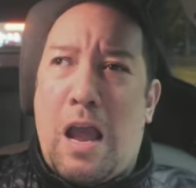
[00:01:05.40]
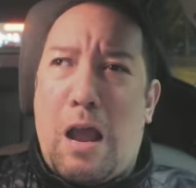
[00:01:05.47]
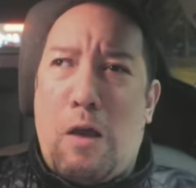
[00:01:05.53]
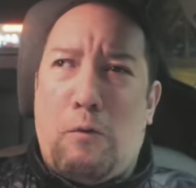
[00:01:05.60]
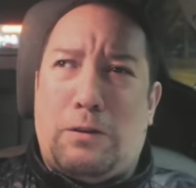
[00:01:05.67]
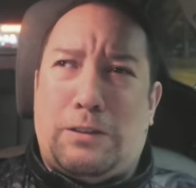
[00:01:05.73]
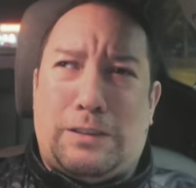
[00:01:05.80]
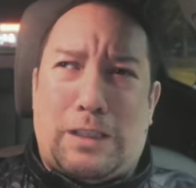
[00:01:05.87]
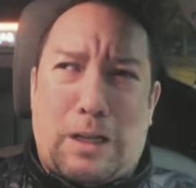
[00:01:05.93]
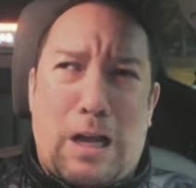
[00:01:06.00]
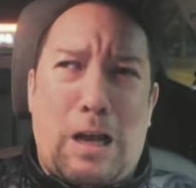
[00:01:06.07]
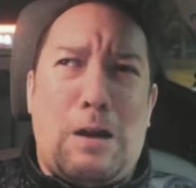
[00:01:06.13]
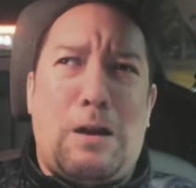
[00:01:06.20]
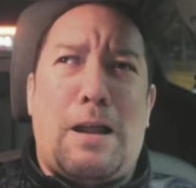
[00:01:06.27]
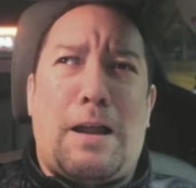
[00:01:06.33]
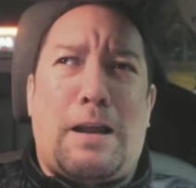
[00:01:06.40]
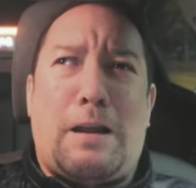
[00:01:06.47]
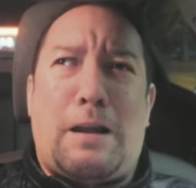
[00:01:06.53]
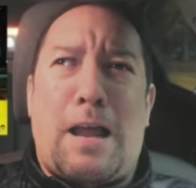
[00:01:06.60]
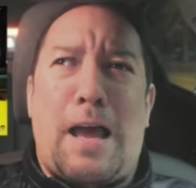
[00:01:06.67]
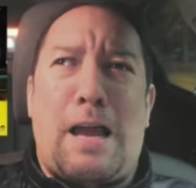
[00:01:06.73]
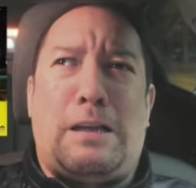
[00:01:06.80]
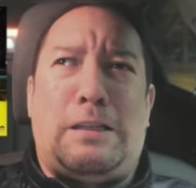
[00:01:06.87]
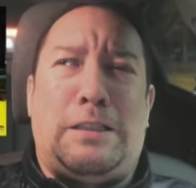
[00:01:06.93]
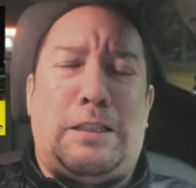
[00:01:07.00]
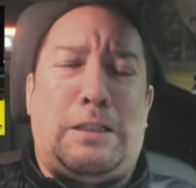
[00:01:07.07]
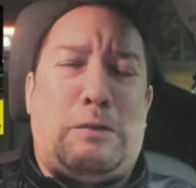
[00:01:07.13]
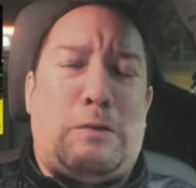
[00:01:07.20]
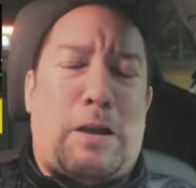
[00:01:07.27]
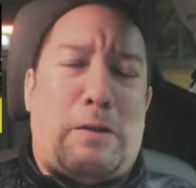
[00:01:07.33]
it was a lot like
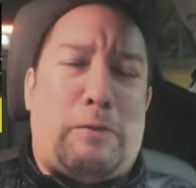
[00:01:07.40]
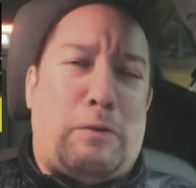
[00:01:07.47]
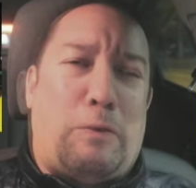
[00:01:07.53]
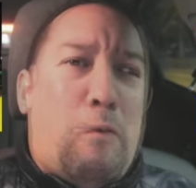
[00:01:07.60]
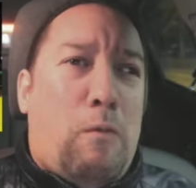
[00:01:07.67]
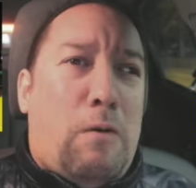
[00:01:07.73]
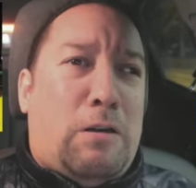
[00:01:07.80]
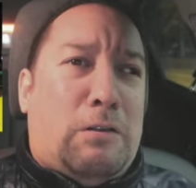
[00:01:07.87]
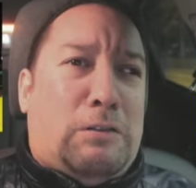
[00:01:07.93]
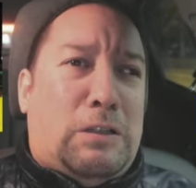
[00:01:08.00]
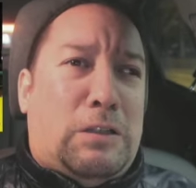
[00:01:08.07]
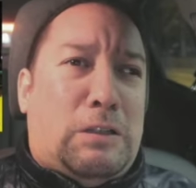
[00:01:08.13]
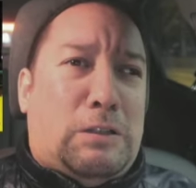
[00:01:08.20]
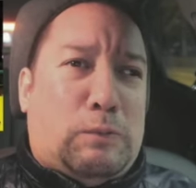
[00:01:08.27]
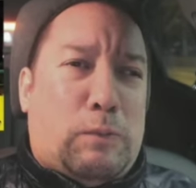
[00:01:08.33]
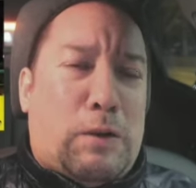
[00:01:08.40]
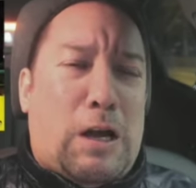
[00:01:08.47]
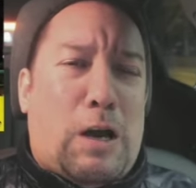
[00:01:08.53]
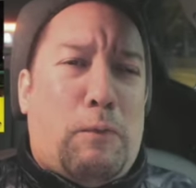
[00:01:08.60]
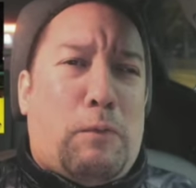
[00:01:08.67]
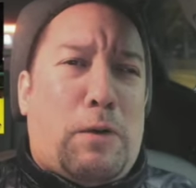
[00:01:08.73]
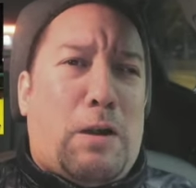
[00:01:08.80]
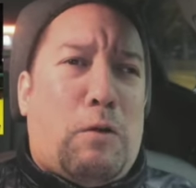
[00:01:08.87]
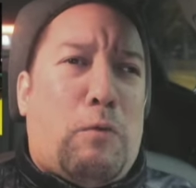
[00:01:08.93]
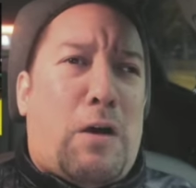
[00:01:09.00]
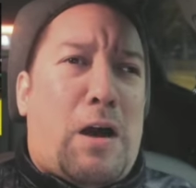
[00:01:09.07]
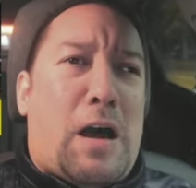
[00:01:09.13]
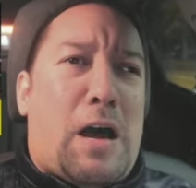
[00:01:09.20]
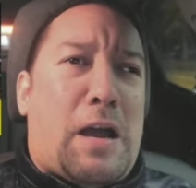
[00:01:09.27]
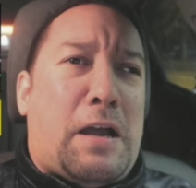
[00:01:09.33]
Taxi Driver, which is probably
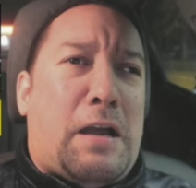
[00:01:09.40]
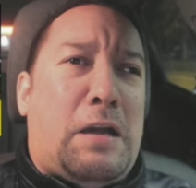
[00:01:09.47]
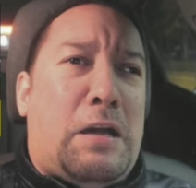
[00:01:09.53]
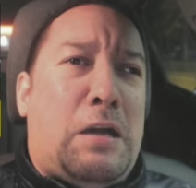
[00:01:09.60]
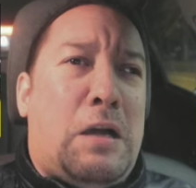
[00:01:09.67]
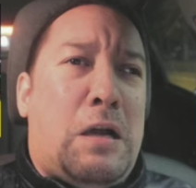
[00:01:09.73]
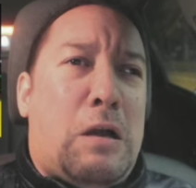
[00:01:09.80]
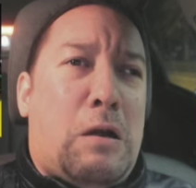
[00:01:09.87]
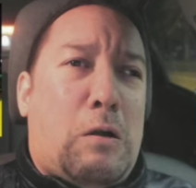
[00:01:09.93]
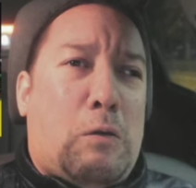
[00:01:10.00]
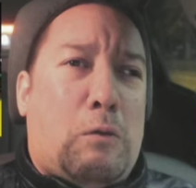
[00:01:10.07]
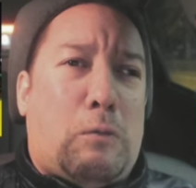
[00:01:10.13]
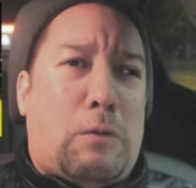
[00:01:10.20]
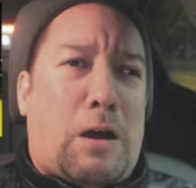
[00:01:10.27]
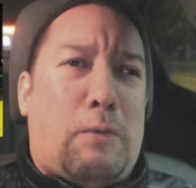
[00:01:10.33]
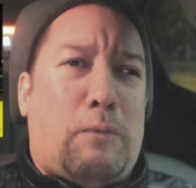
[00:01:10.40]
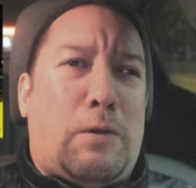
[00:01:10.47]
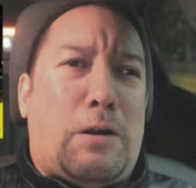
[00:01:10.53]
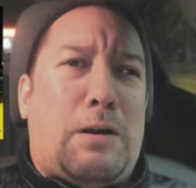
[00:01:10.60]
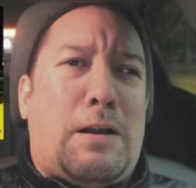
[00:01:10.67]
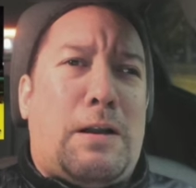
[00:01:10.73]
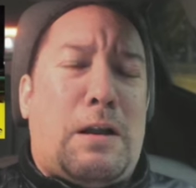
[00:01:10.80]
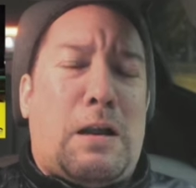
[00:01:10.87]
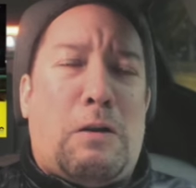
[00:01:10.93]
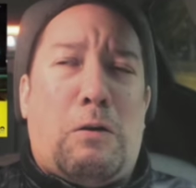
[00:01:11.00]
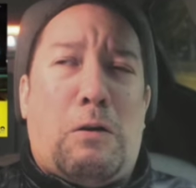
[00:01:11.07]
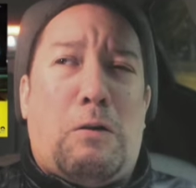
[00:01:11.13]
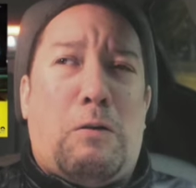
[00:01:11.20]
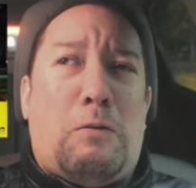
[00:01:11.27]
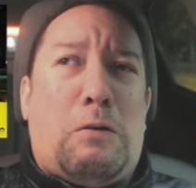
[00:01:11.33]
why Robert De
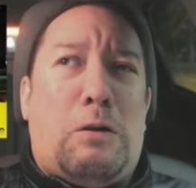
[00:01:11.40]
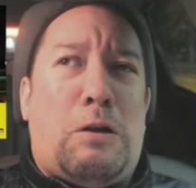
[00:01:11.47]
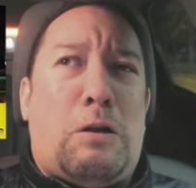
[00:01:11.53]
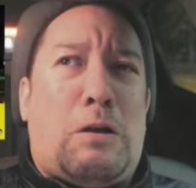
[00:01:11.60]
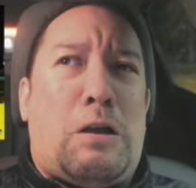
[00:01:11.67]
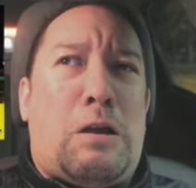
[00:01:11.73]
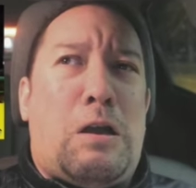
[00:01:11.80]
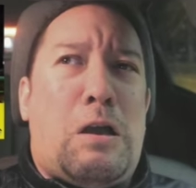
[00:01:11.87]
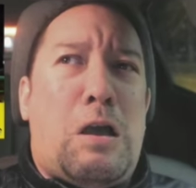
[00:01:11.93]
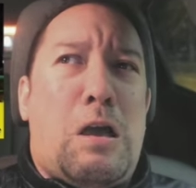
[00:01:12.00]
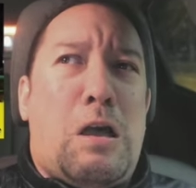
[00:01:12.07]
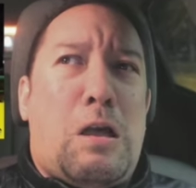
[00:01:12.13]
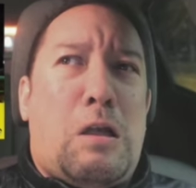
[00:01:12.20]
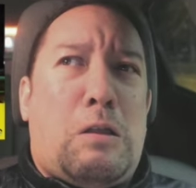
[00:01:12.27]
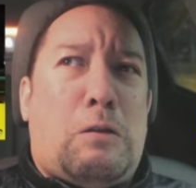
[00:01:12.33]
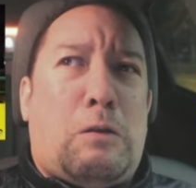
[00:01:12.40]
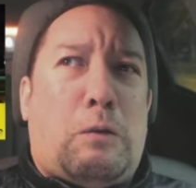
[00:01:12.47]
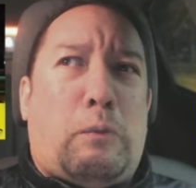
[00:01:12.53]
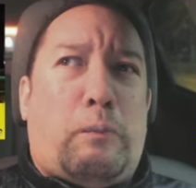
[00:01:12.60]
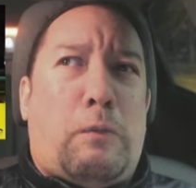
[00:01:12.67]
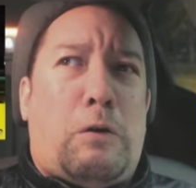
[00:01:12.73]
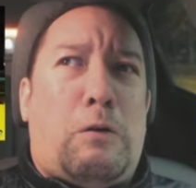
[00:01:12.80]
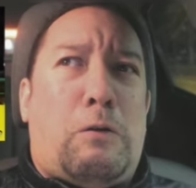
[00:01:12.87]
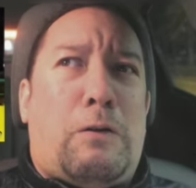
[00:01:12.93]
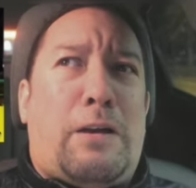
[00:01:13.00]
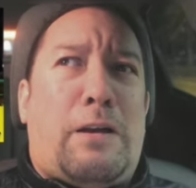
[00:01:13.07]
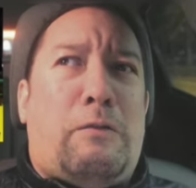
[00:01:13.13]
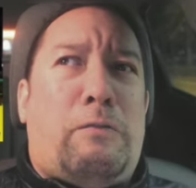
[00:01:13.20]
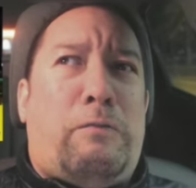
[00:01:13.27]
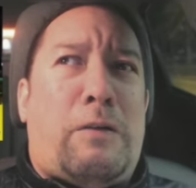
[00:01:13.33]
Niro took the
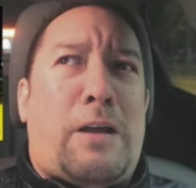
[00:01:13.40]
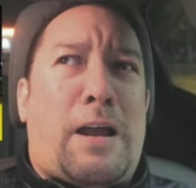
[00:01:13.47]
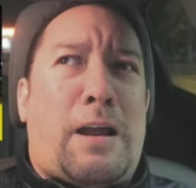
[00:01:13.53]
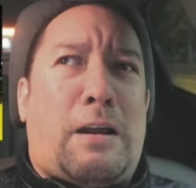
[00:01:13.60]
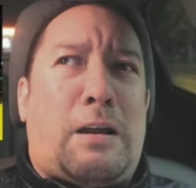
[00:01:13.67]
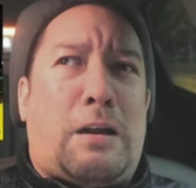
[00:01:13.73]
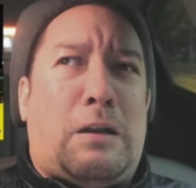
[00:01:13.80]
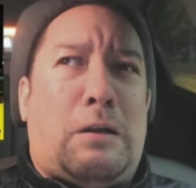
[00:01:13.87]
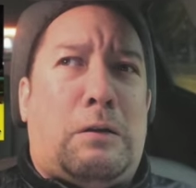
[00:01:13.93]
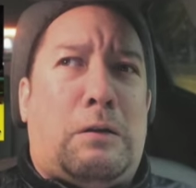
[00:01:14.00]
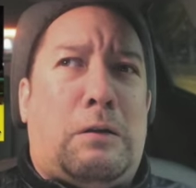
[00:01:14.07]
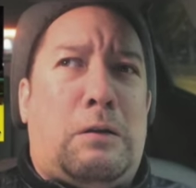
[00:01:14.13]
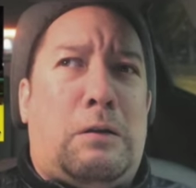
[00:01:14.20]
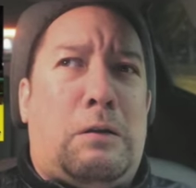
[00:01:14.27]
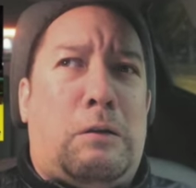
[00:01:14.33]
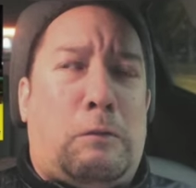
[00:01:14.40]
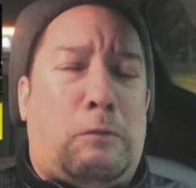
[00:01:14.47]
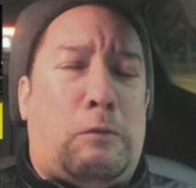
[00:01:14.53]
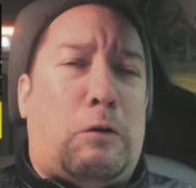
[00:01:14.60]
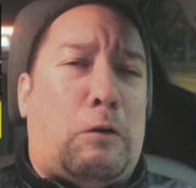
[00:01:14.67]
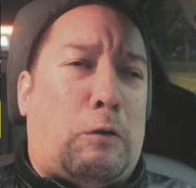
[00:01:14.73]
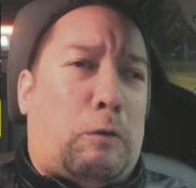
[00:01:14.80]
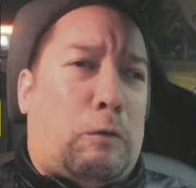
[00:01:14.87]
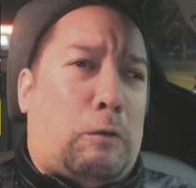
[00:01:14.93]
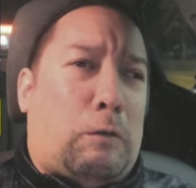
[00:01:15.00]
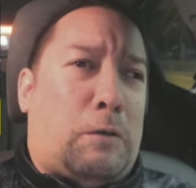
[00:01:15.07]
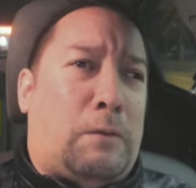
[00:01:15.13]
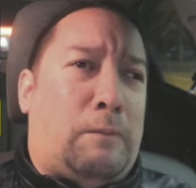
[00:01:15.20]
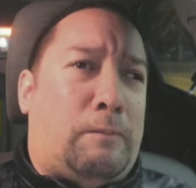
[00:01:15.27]
Murray Franklin role.